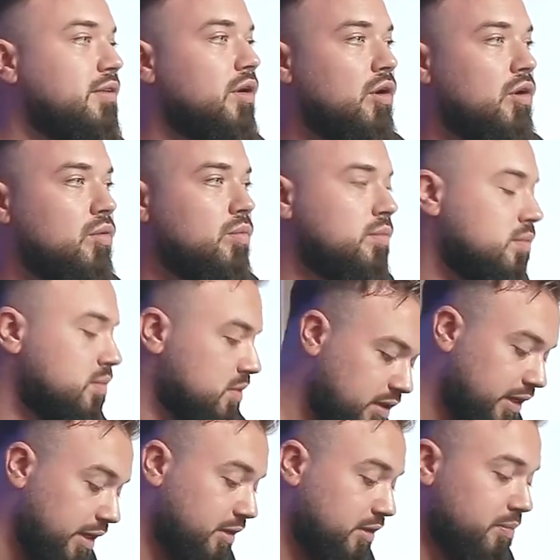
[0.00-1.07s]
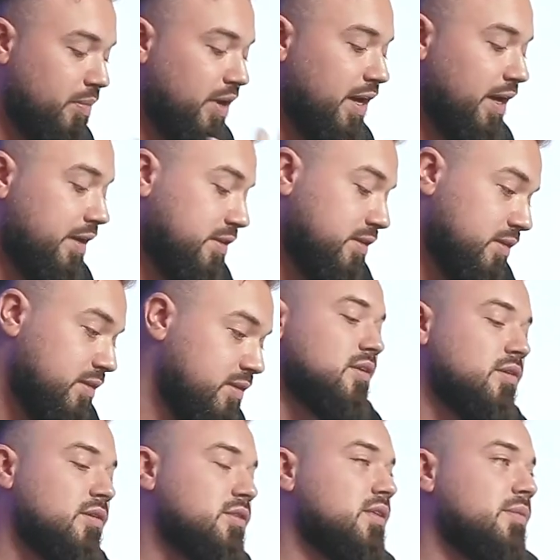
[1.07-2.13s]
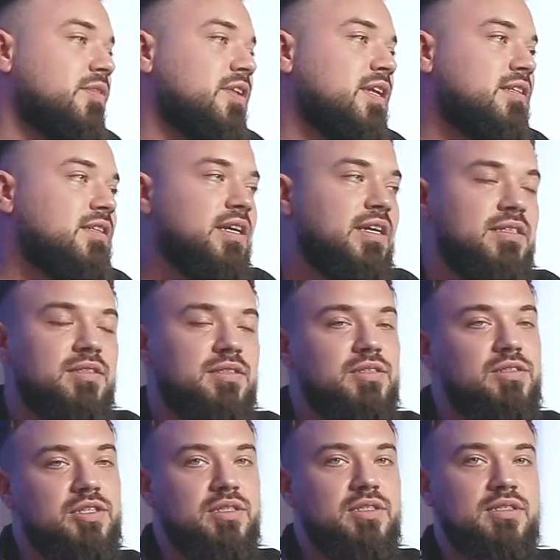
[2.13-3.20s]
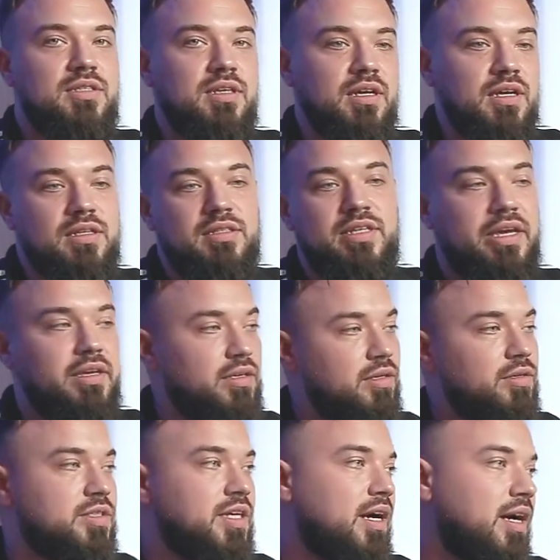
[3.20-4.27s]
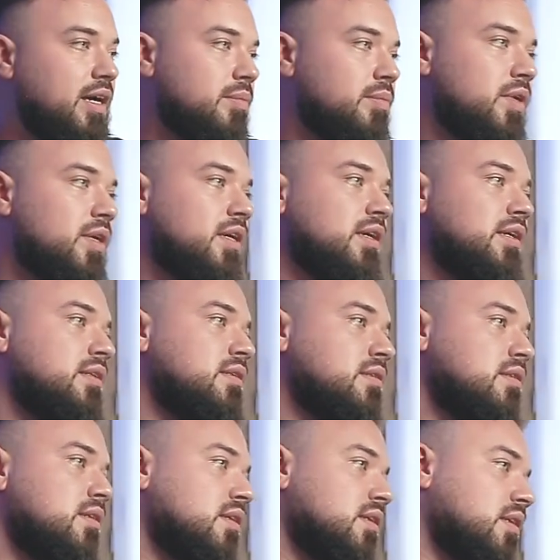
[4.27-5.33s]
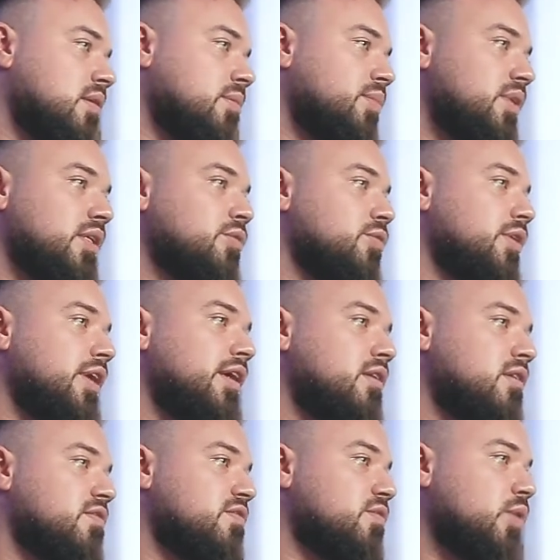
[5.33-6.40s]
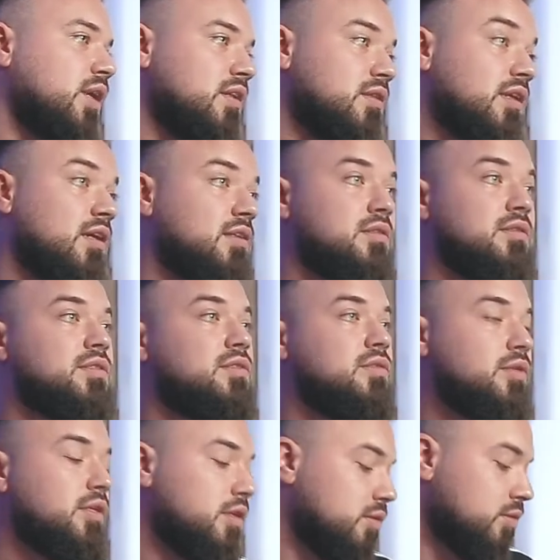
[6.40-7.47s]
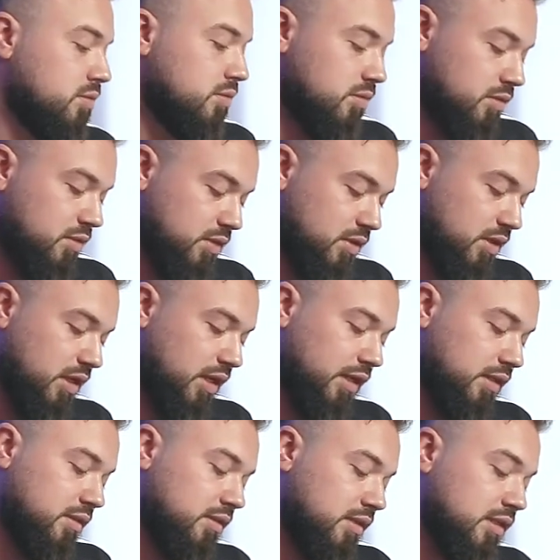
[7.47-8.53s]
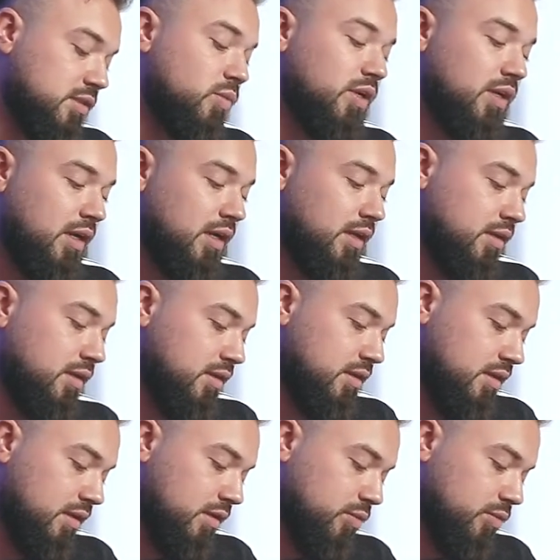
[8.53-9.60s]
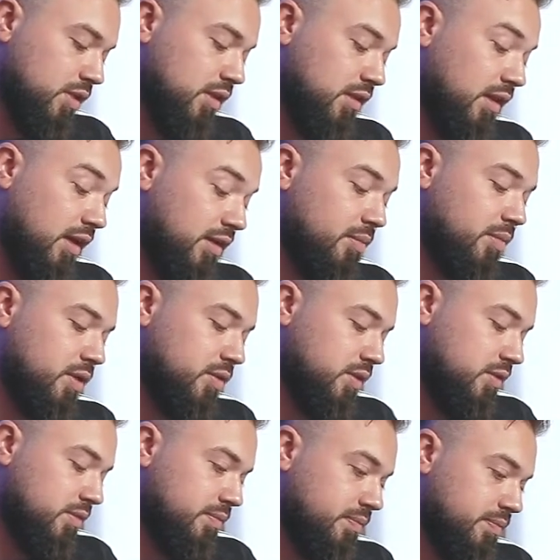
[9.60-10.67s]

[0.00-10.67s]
home, laying in bed or something like that. Just taking your time and be creative while not in the studio. And that's what I really like about it.